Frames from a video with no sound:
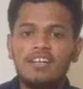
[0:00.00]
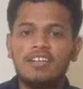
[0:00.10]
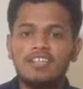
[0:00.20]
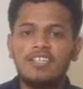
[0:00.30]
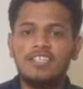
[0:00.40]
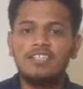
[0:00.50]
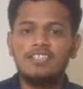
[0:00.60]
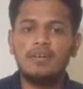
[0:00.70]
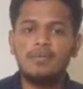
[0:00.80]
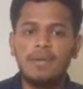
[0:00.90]
It is
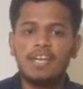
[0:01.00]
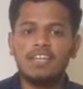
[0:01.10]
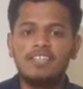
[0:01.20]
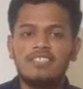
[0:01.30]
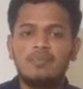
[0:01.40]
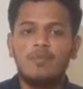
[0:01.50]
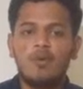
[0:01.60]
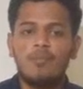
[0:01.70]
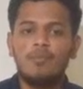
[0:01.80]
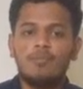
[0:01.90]
the mechanism
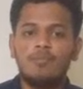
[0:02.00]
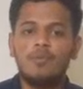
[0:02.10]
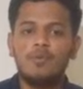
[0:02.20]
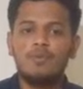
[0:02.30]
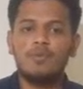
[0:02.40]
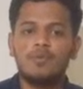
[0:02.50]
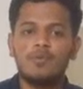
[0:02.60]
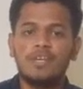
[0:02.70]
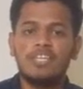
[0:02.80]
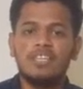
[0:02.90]
of build
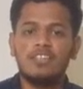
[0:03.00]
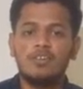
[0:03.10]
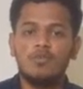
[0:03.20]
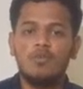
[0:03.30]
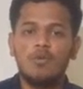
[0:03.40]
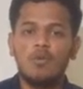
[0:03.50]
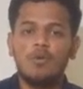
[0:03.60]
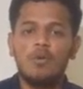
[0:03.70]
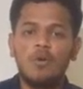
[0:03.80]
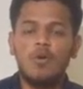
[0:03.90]
together the
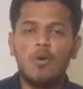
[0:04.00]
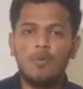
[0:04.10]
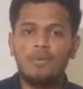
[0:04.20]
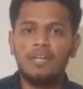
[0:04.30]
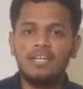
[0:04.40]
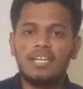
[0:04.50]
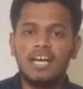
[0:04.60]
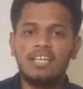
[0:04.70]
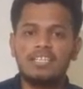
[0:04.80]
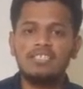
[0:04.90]
code of
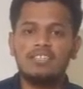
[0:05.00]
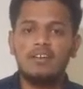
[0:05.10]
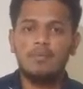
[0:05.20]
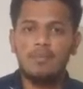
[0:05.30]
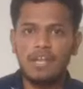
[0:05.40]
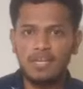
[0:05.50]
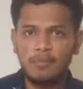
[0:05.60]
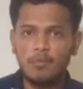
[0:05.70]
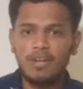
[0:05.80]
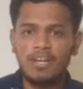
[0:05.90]
data is
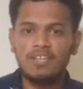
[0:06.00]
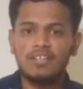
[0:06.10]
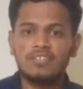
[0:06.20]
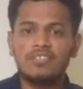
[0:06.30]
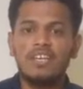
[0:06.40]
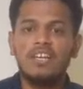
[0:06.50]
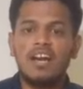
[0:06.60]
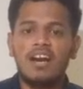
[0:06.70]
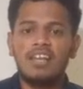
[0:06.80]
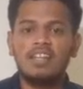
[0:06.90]
manipulates
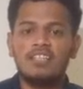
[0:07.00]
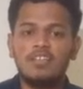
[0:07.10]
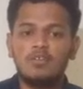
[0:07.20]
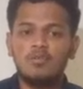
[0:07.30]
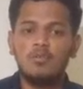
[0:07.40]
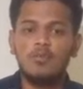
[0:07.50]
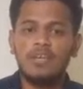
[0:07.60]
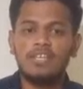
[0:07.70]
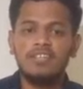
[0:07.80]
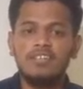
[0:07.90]
another to
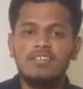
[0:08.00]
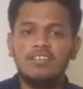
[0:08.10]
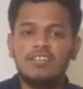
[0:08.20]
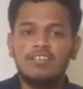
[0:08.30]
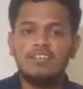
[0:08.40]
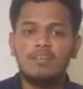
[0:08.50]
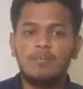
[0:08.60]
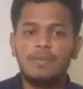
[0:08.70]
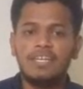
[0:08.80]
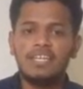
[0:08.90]
way the
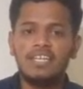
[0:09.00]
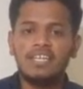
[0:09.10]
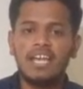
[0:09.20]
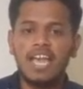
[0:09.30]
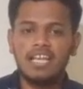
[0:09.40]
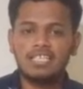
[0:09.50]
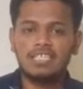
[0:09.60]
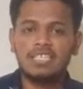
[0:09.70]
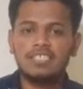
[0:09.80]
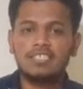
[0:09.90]
bringing
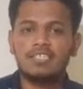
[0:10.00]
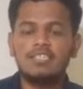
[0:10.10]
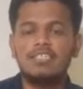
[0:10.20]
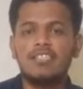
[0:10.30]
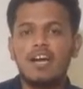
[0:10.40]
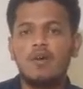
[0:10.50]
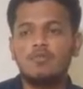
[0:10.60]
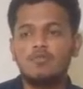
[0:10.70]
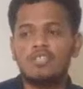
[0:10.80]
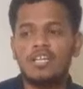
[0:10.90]
access in the
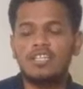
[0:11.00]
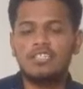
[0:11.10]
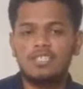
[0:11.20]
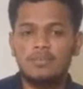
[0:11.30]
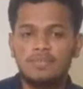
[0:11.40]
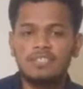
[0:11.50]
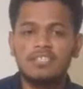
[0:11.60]
outside ships.